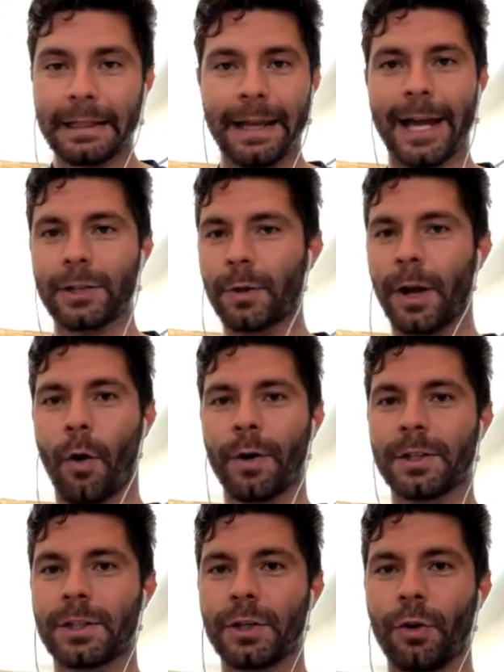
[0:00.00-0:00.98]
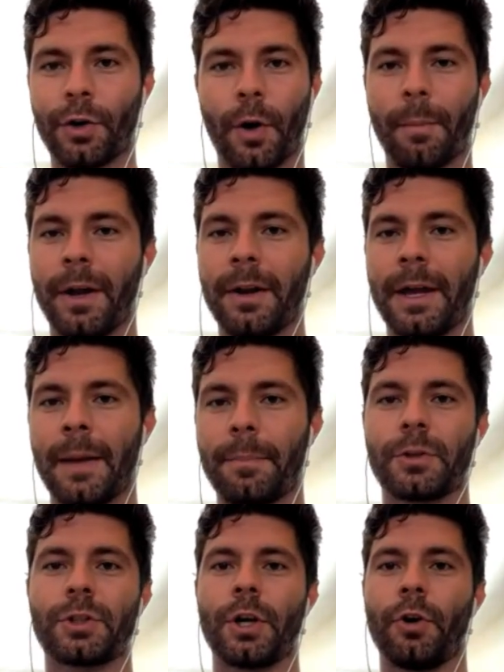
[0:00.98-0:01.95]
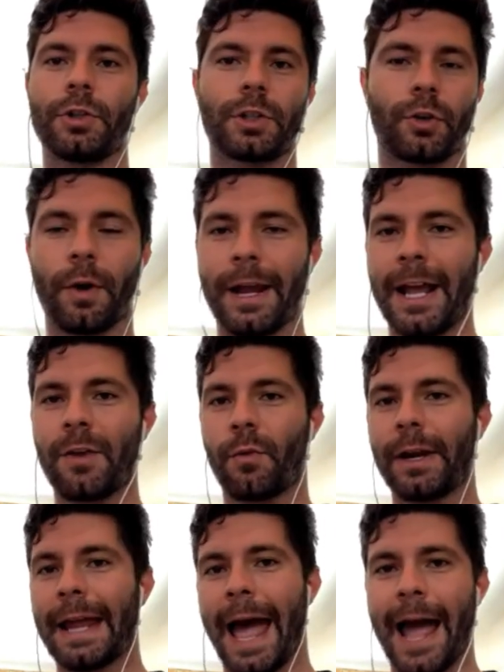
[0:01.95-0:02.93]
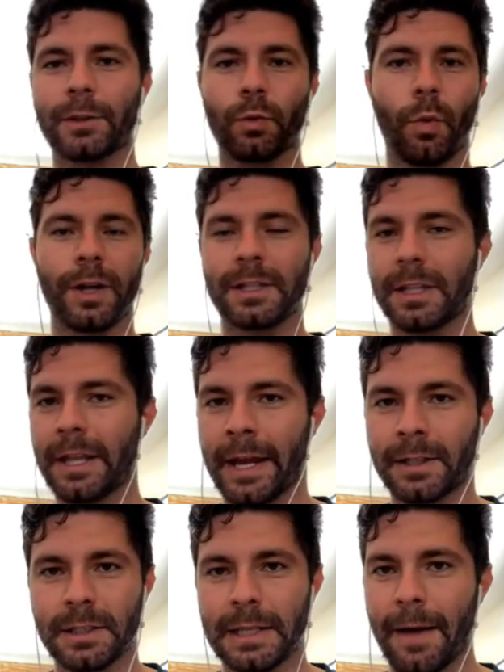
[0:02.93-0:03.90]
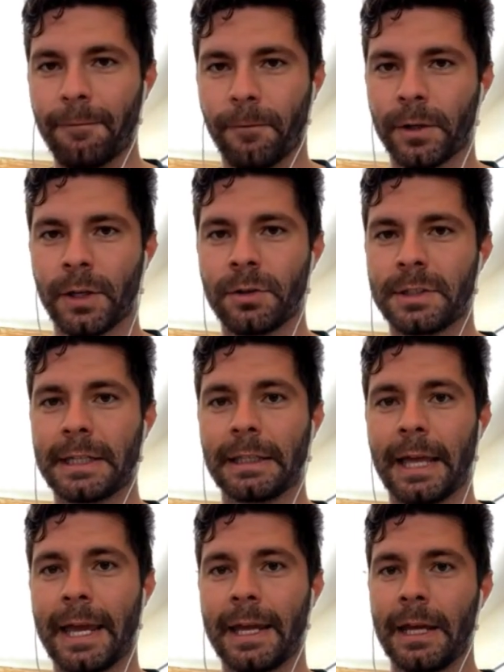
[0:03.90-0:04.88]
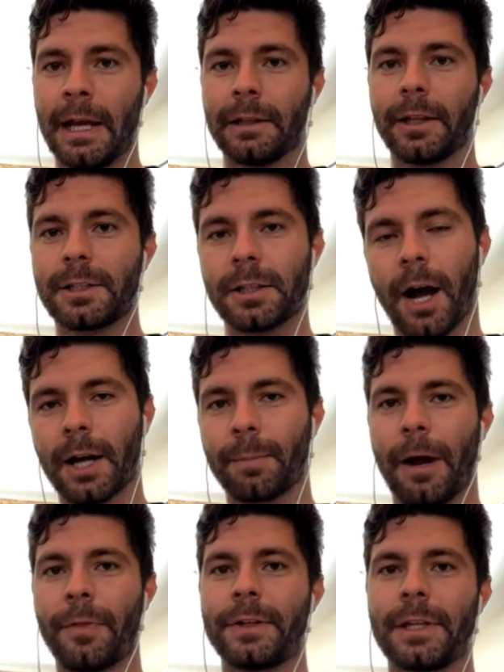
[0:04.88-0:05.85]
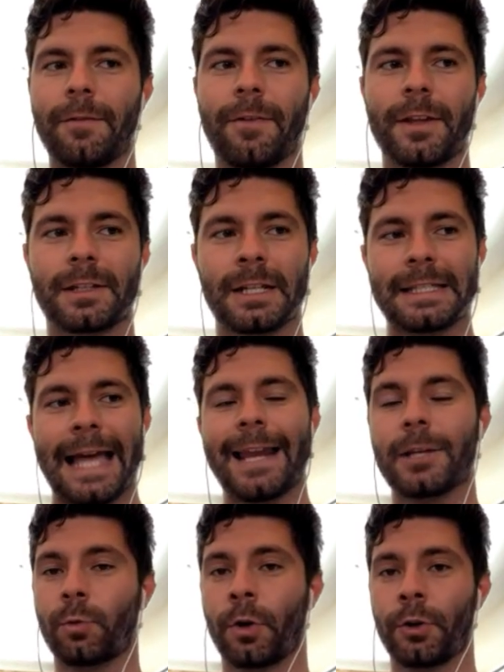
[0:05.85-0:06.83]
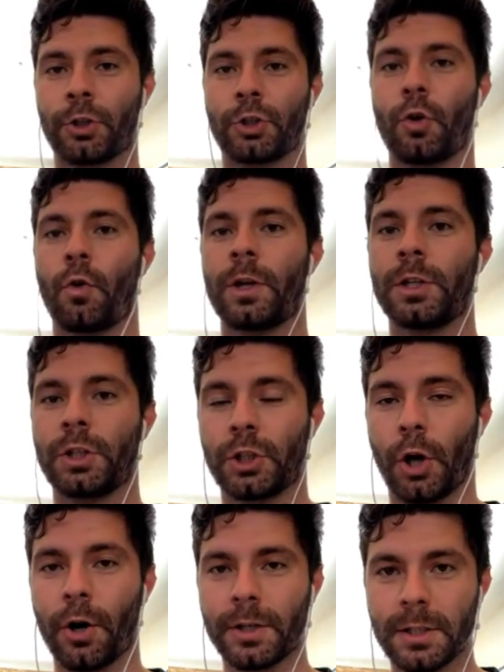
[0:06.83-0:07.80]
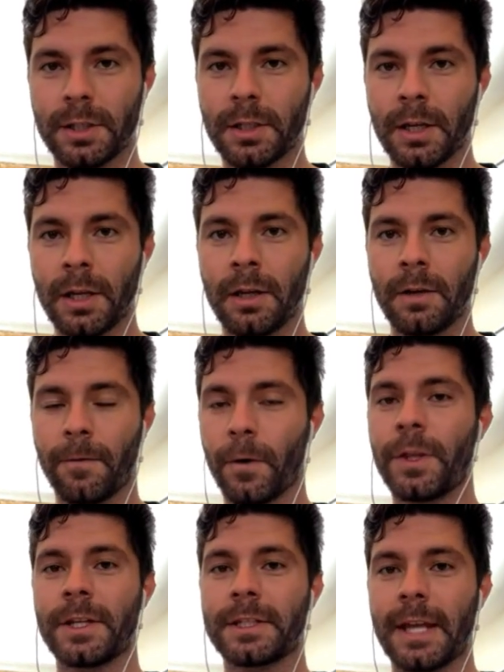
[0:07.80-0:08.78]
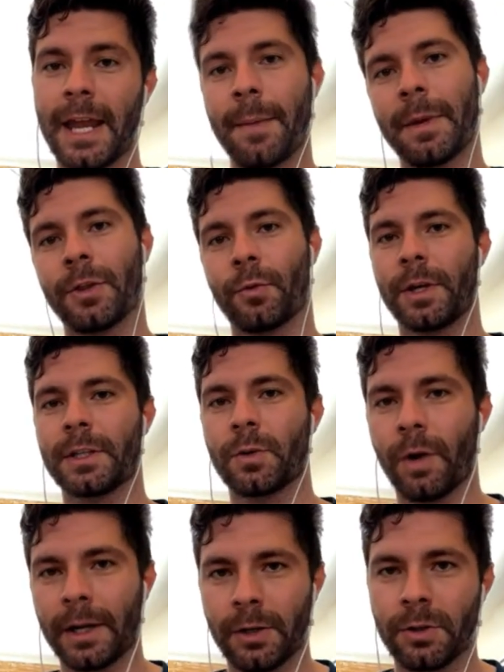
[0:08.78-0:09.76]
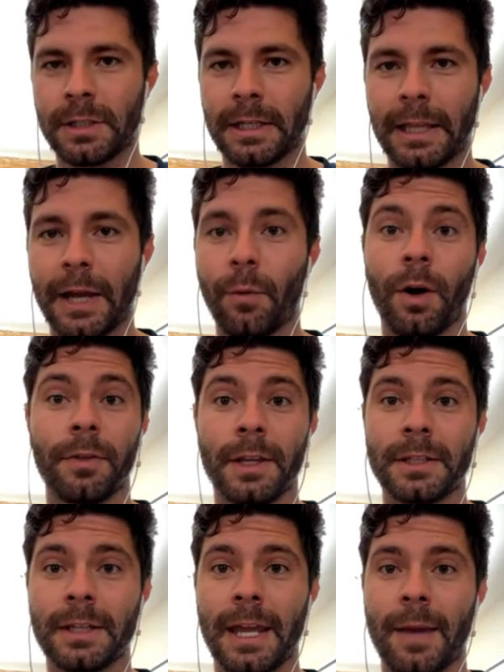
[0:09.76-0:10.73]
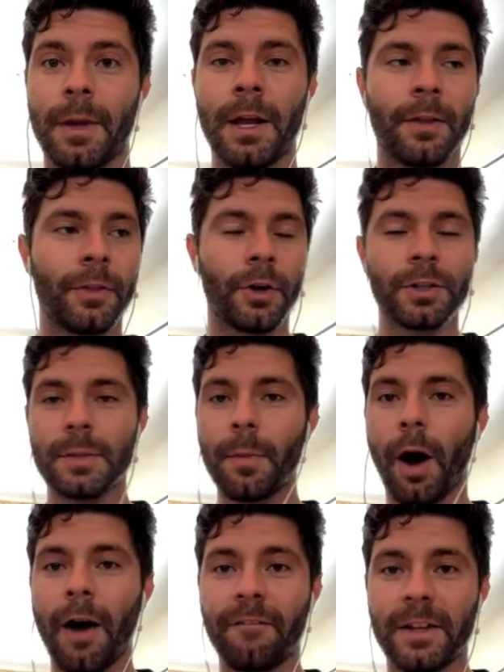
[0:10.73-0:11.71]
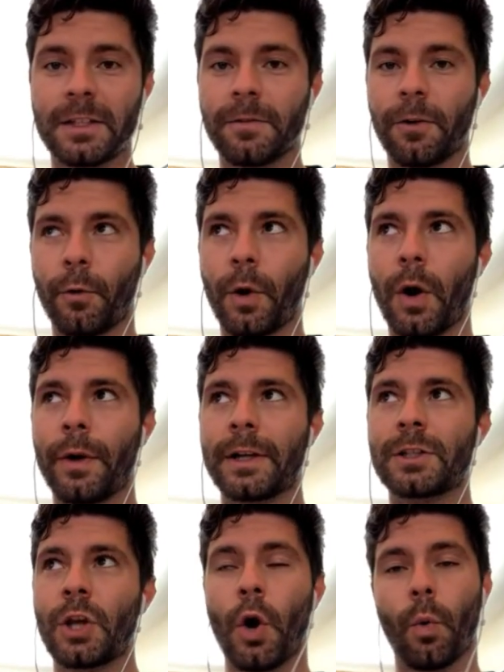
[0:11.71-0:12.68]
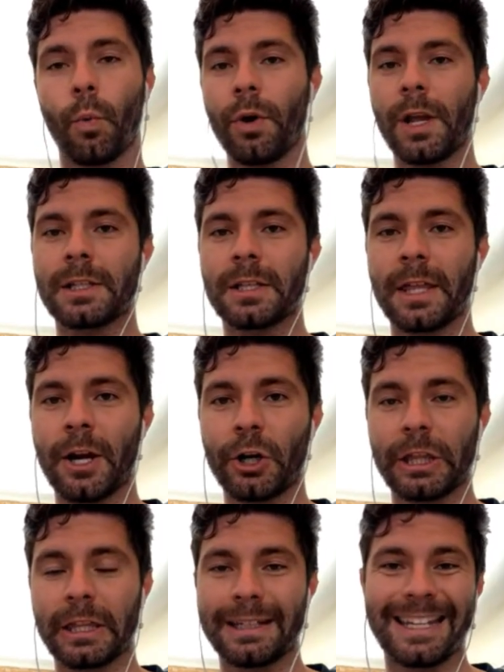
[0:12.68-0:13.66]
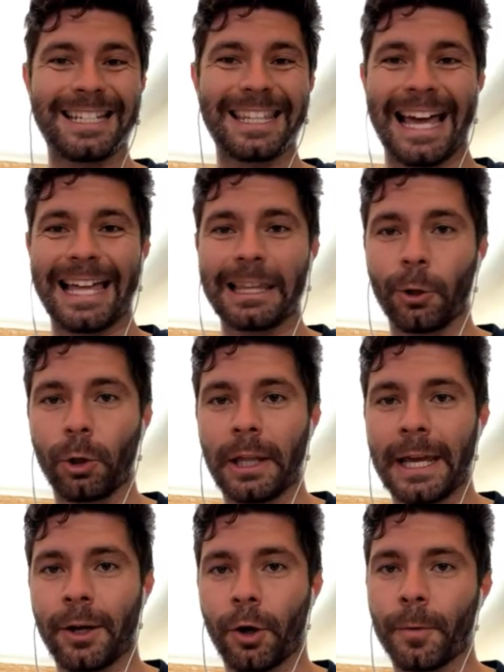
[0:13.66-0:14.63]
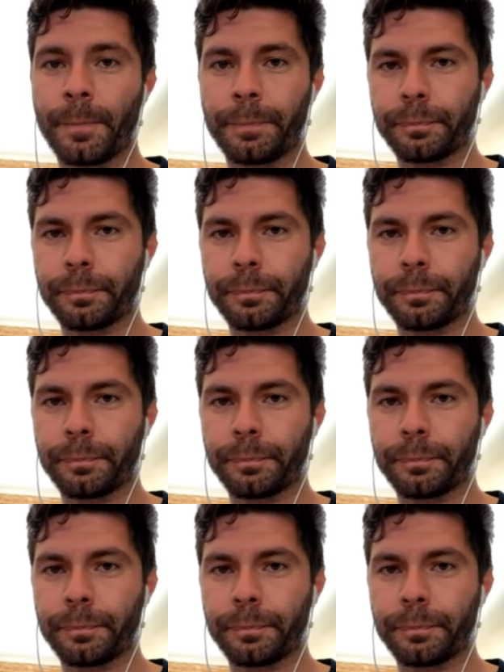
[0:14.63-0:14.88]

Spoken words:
As we always do on our Monday episodes, grade, react, what's the next step for UCLA? Let's talk about the defense because that is where the story starts for this game and the reason why UCLA won this game. There are some offensive heroics. We'll get to that a little later.